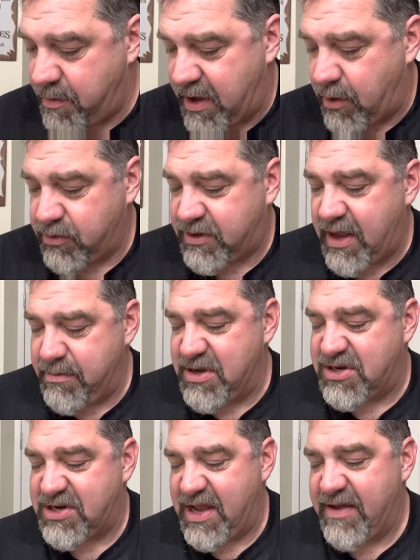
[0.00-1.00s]
my old timey
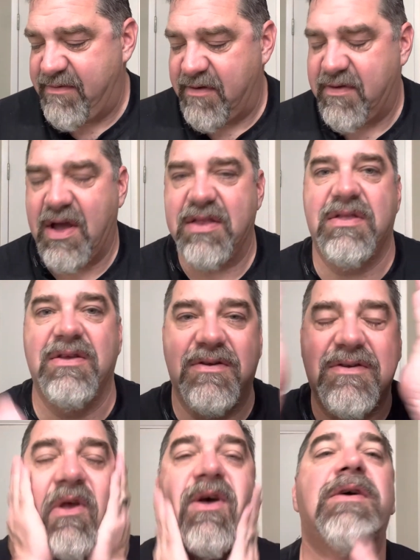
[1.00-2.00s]
shave, I've got
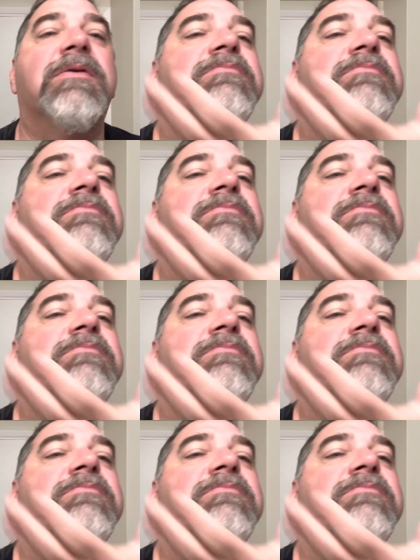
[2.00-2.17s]
this uh,